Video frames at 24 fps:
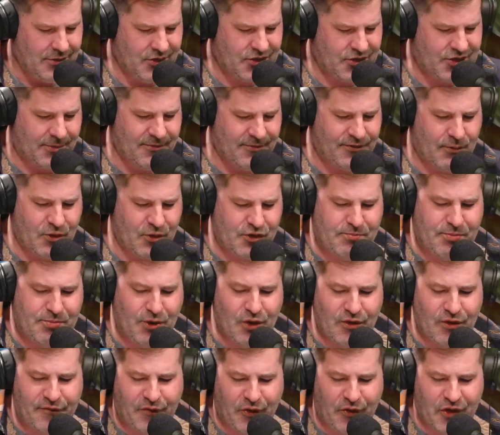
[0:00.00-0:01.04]
Some of the most
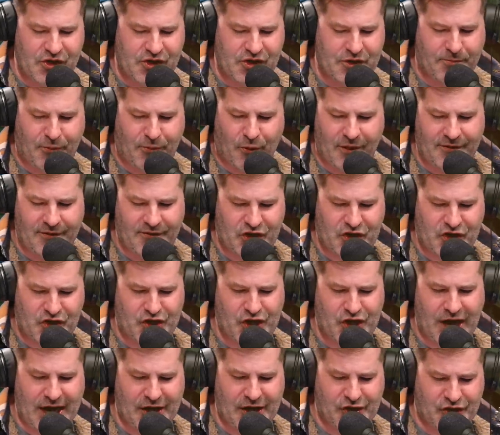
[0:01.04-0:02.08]
beautiful and supportive
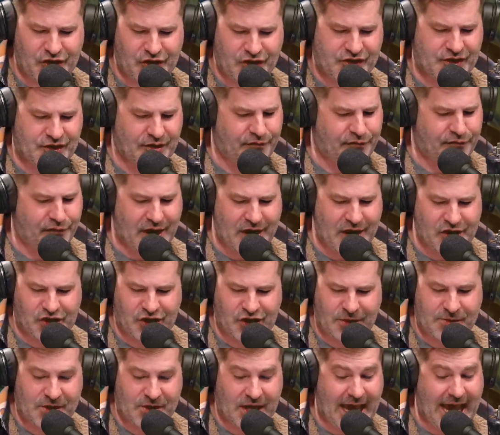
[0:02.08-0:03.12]
exchanges and
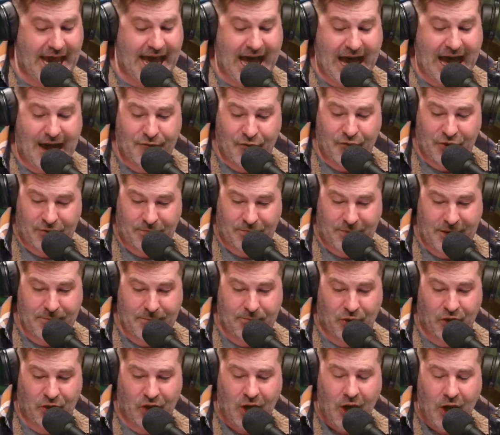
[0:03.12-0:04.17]
friendships I have with
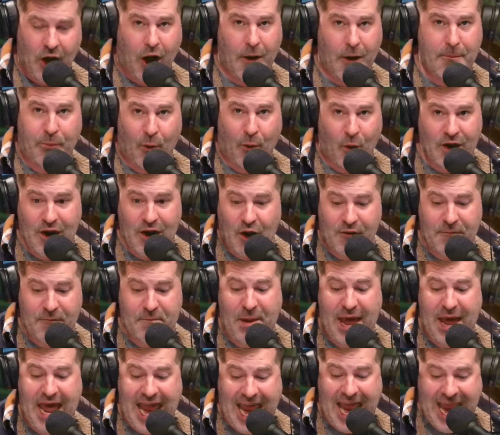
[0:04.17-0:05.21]
people are born out of